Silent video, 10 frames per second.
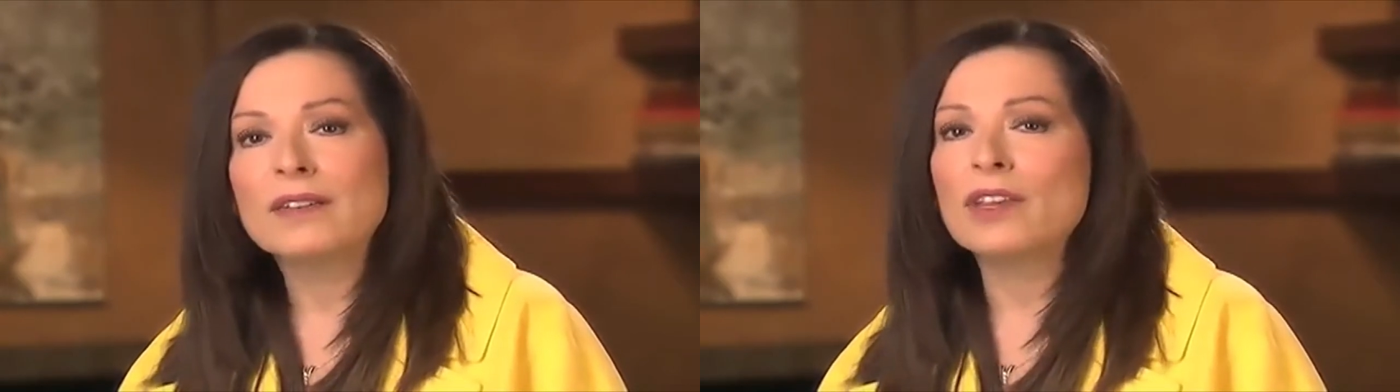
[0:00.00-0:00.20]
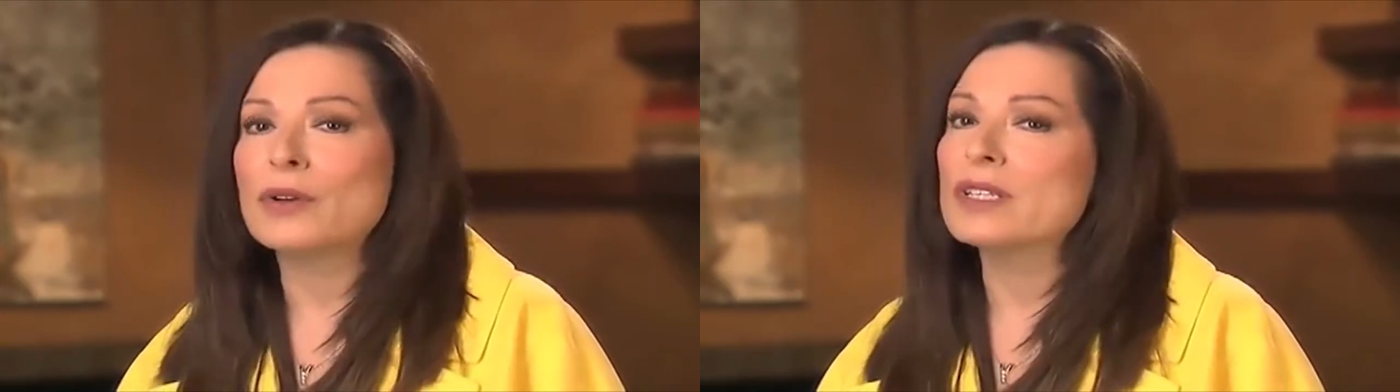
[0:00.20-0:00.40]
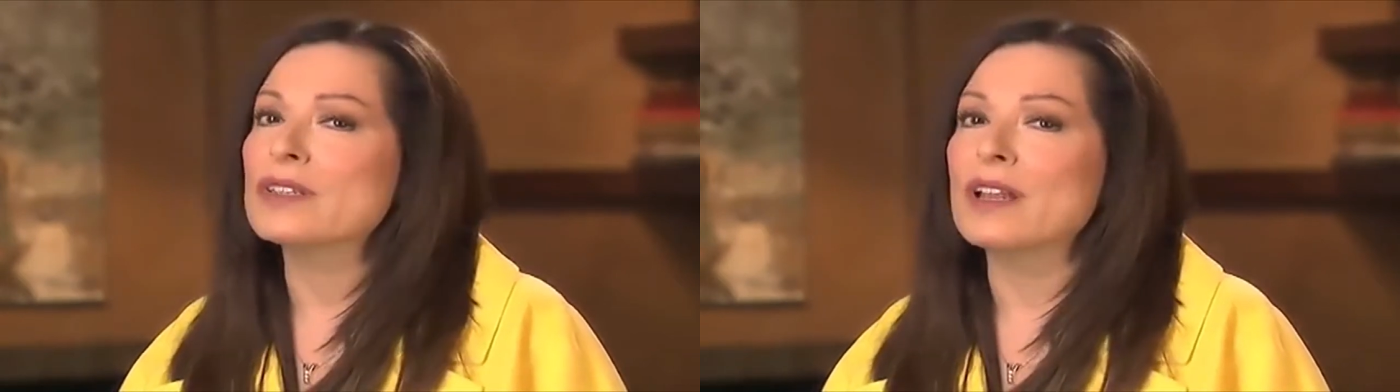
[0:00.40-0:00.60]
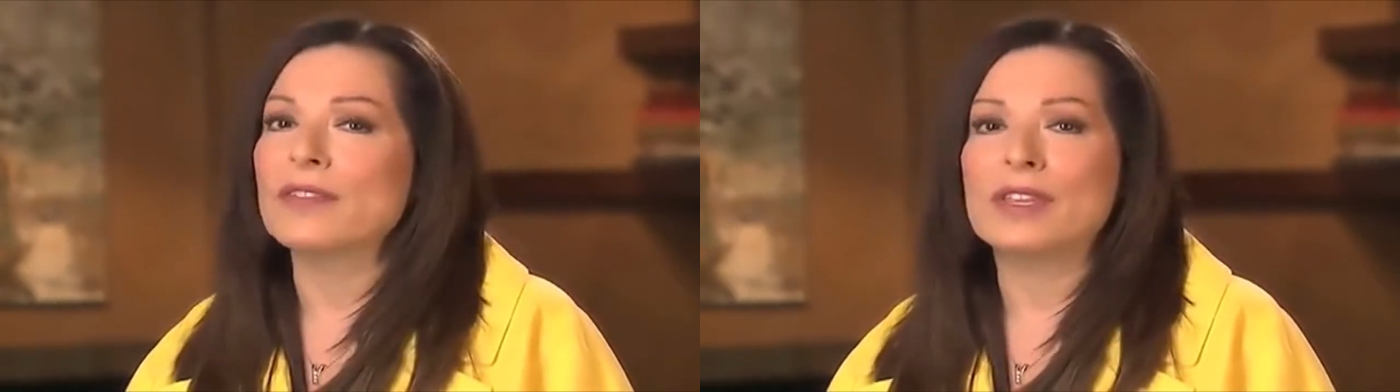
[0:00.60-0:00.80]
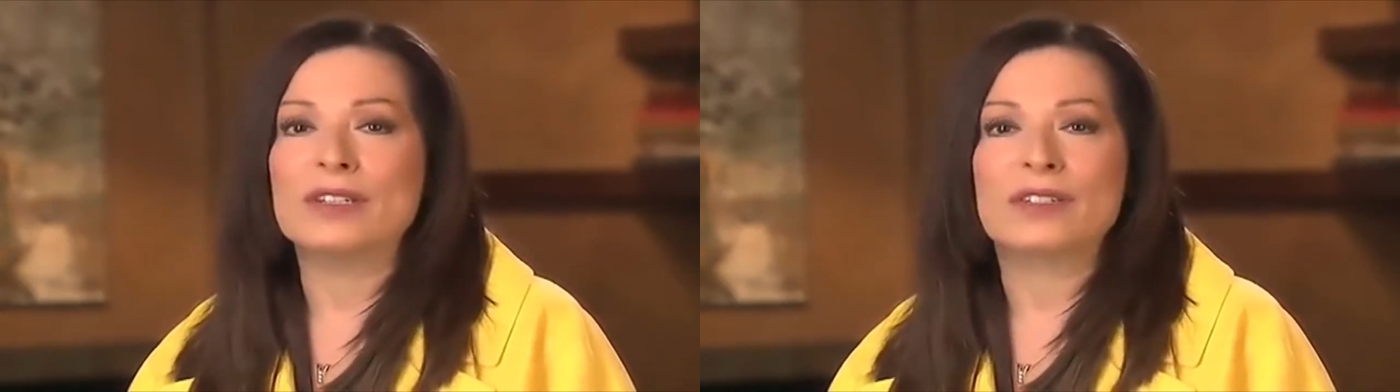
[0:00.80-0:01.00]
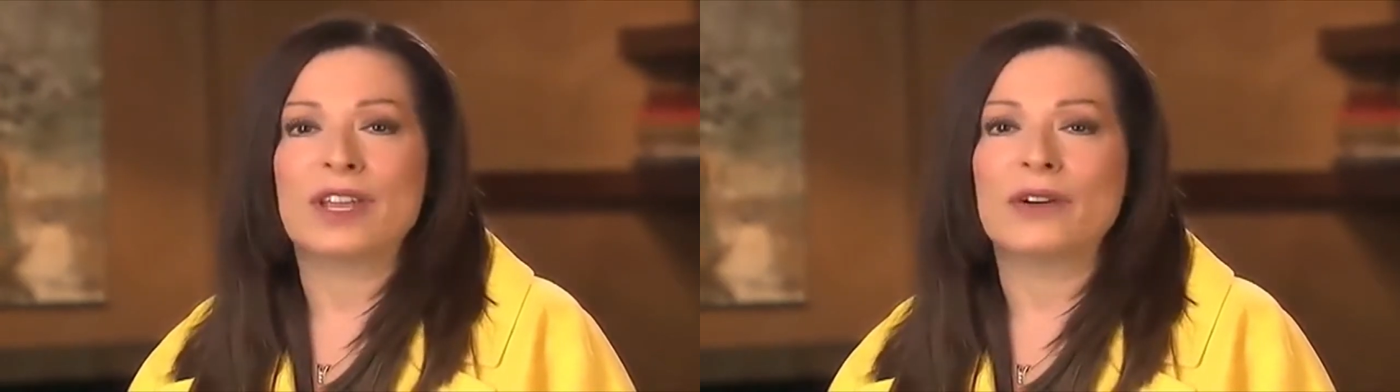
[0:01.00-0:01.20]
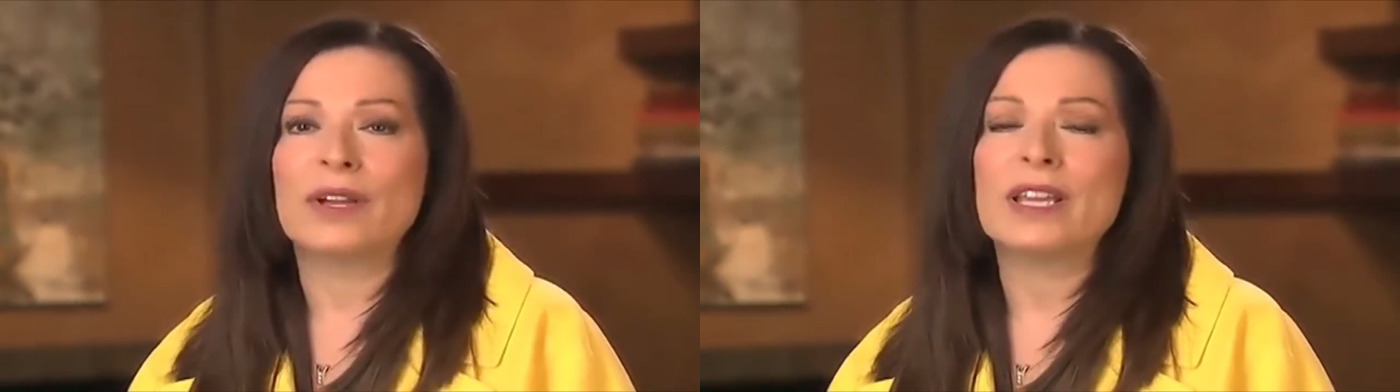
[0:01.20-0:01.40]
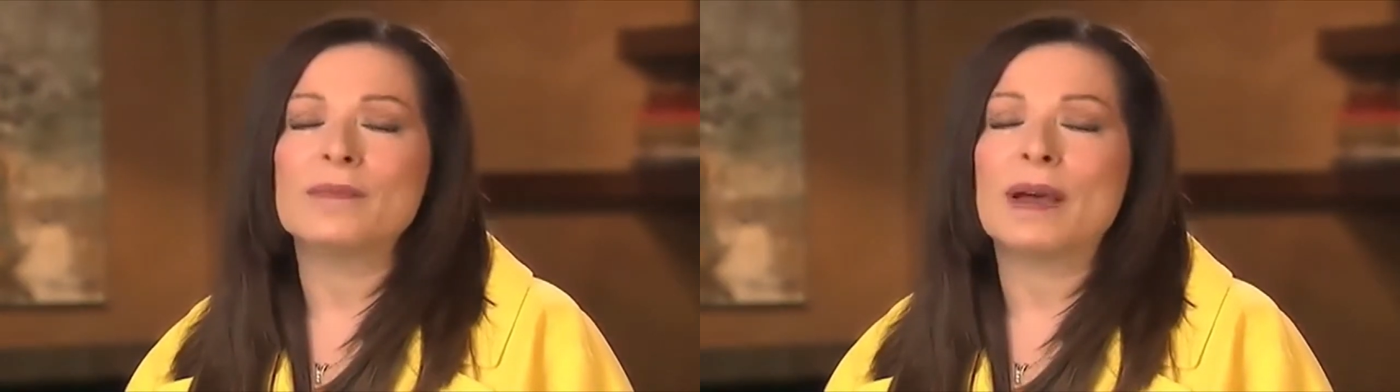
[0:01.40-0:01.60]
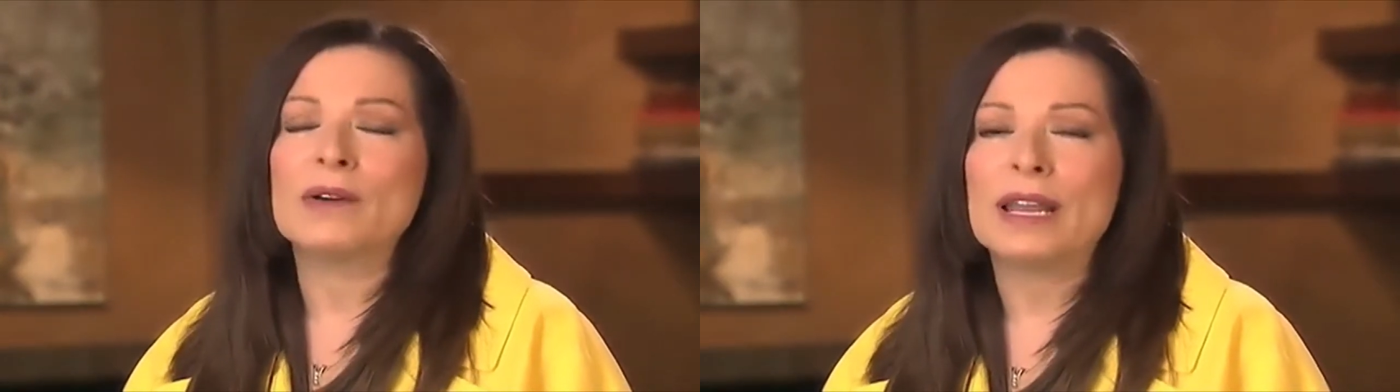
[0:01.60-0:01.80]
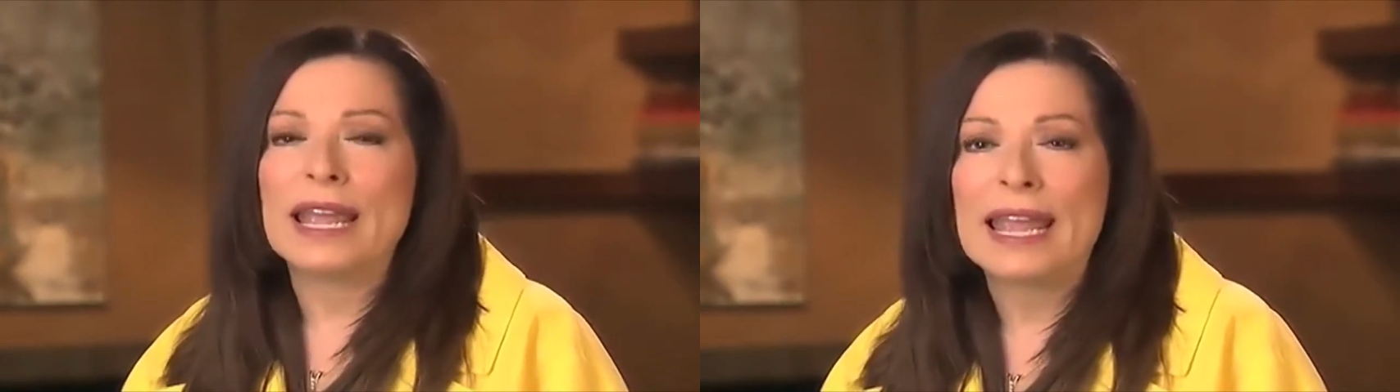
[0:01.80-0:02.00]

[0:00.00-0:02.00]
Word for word: There is nothing scary about